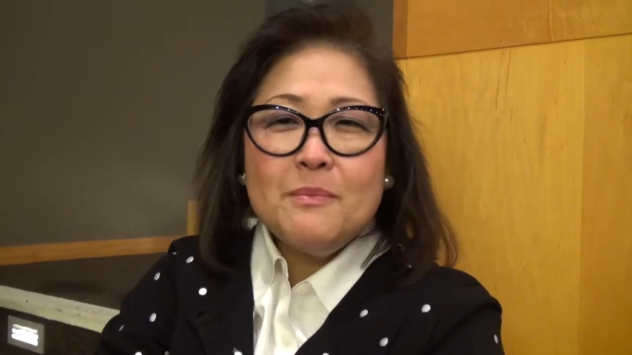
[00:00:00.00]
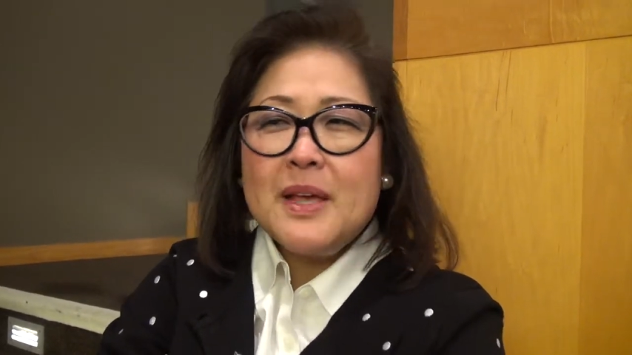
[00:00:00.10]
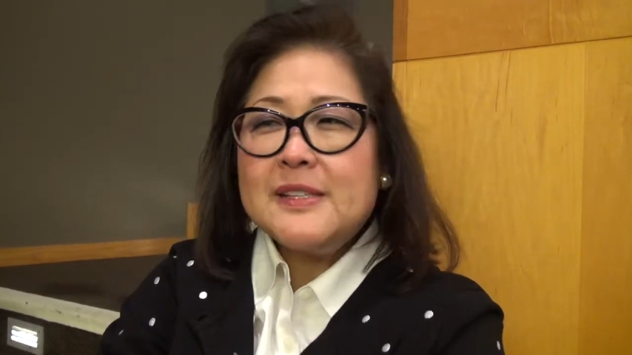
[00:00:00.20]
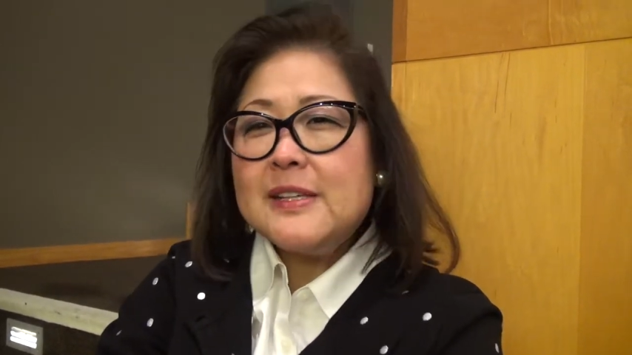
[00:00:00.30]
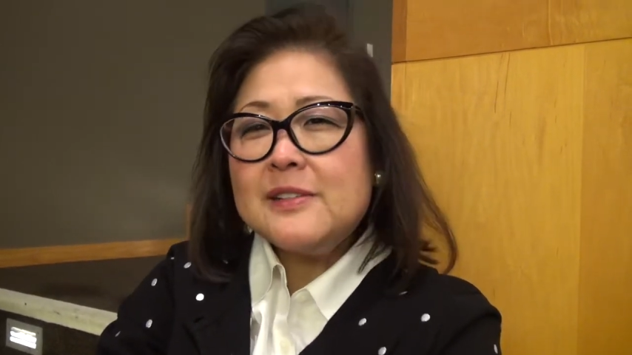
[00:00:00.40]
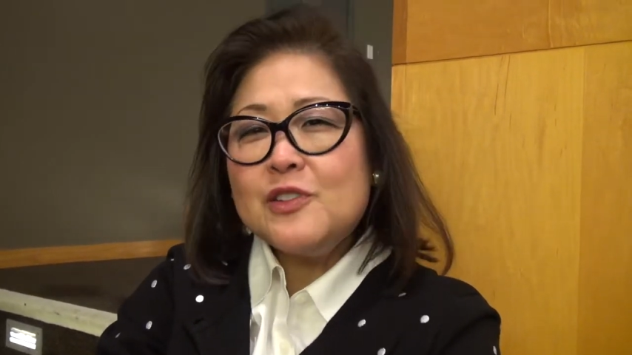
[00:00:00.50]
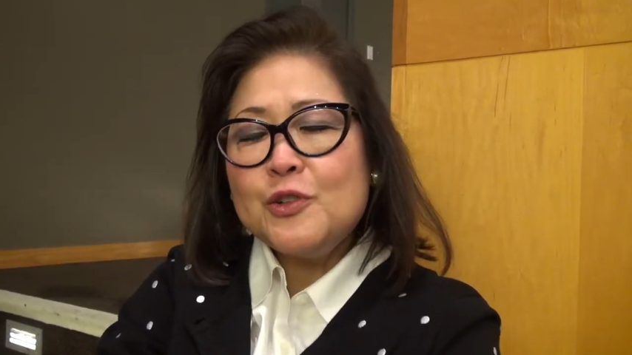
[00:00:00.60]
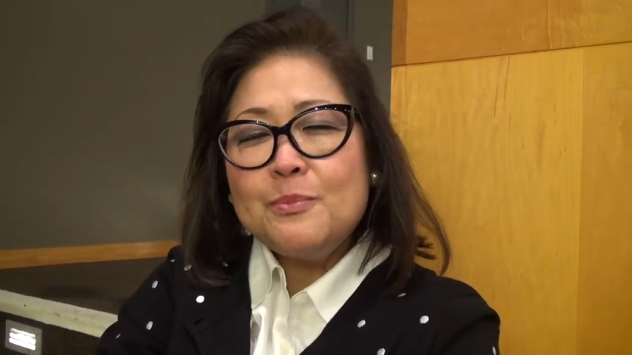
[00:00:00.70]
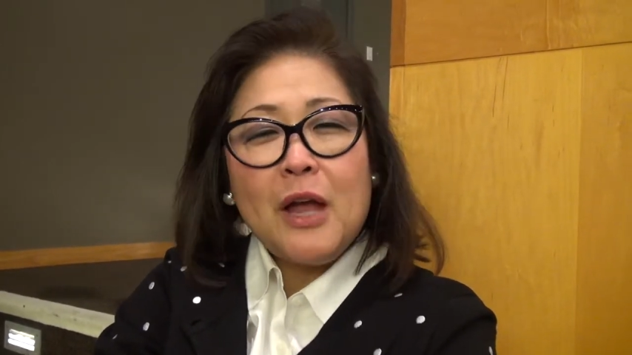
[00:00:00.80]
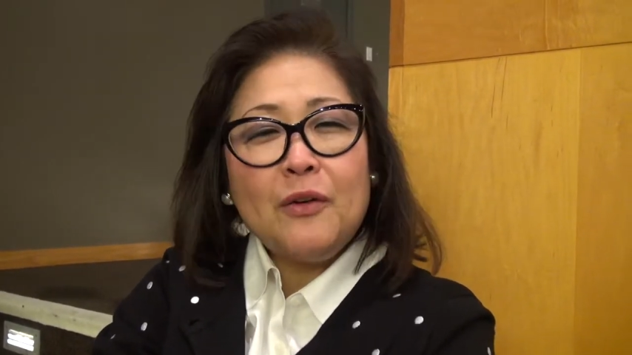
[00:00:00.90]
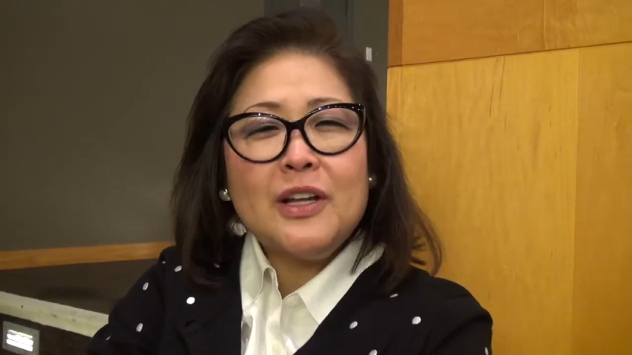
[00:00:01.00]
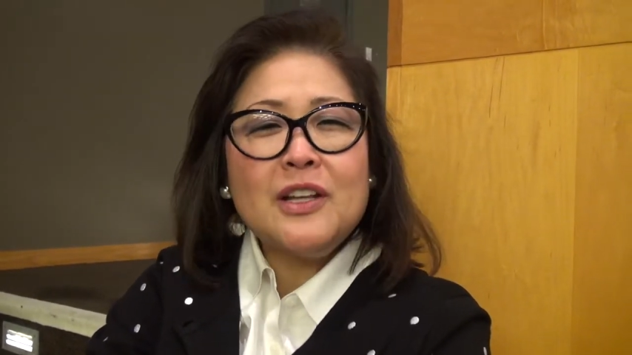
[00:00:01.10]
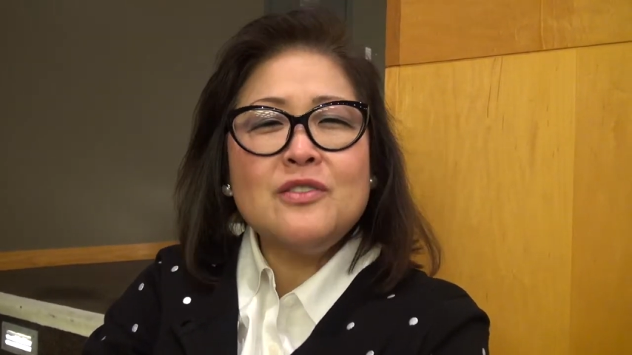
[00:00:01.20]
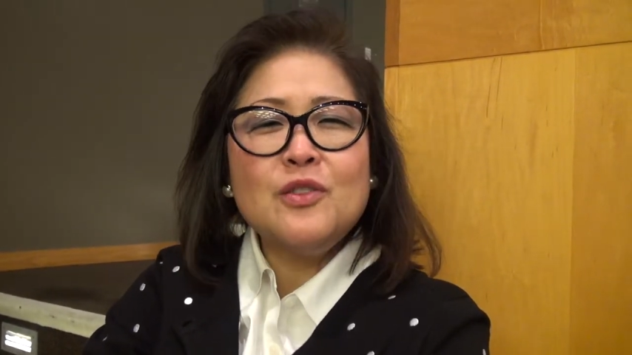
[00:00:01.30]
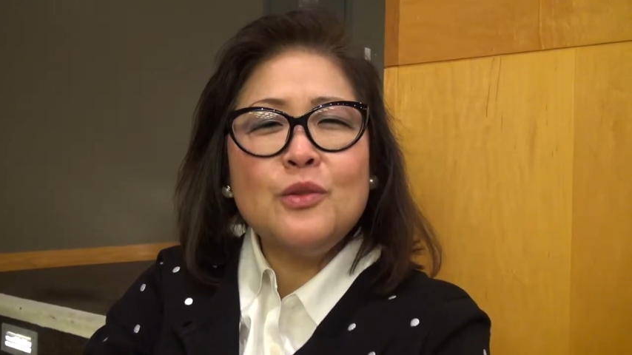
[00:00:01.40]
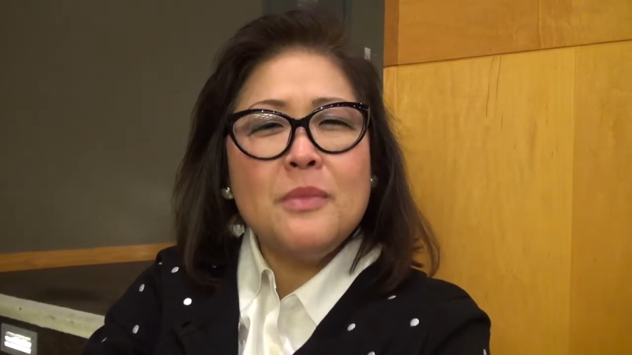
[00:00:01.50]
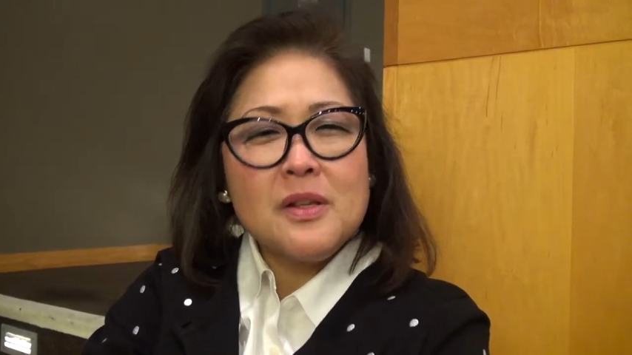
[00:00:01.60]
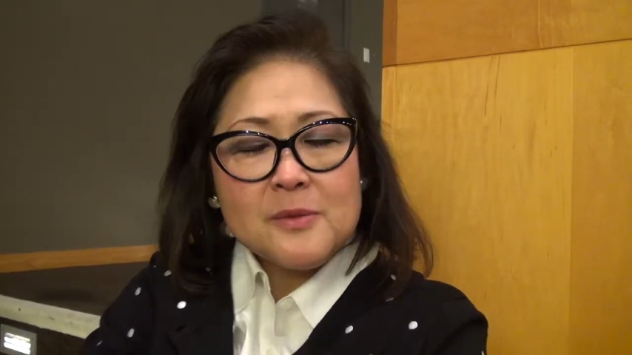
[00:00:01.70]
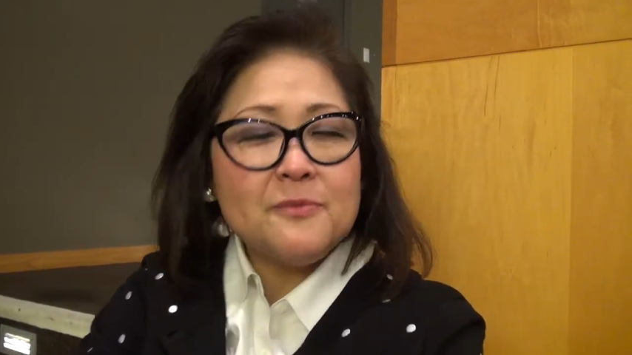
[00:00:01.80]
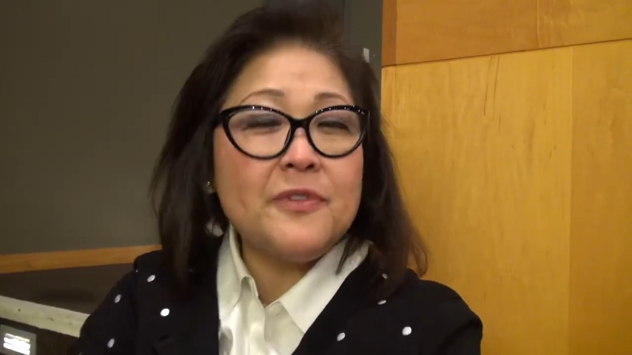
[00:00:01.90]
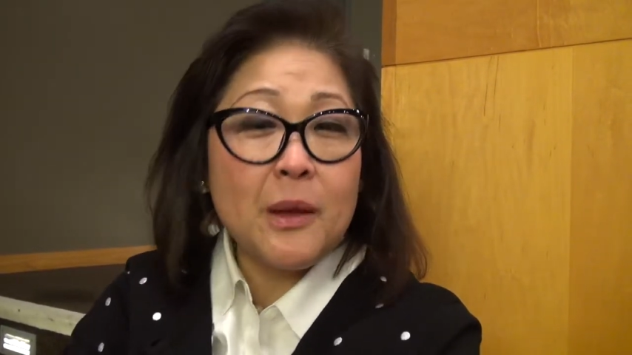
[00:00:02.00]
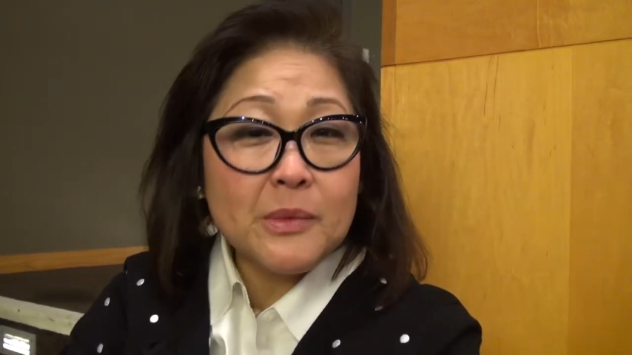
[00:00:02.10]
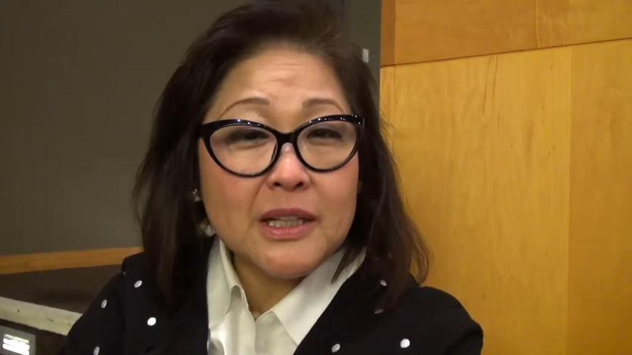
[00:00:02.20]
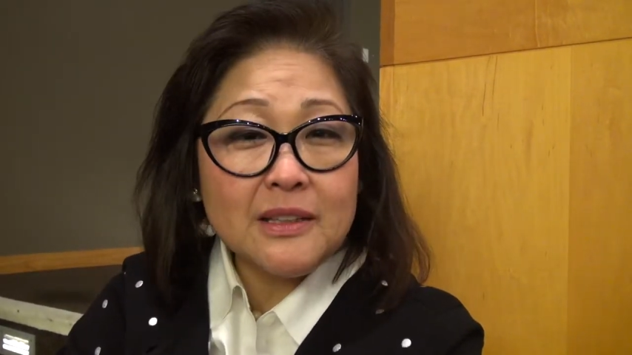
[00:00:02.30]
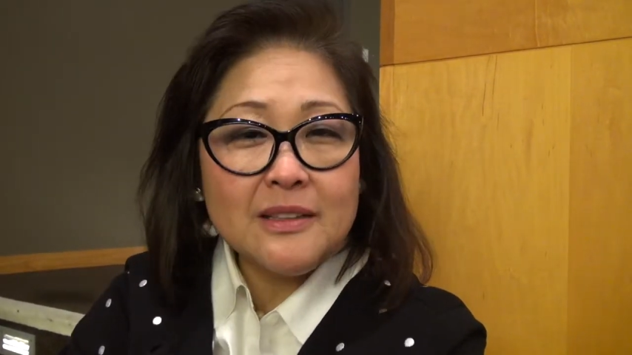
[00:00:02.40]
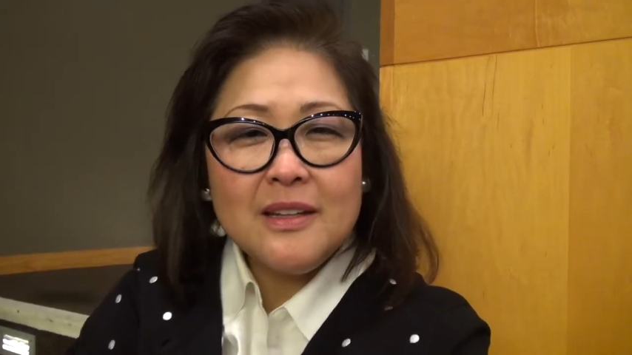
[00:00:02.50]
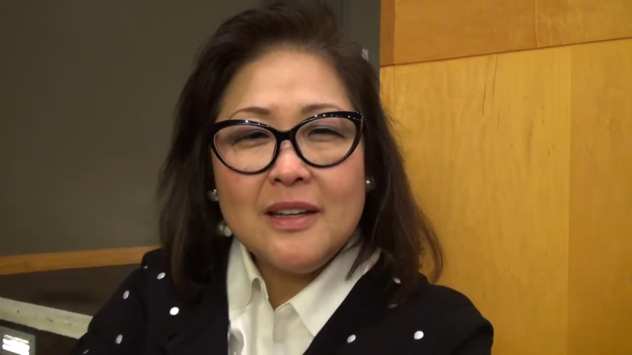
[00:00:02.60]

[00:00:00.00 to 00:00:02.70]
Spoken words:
My sister married into a Muslim family,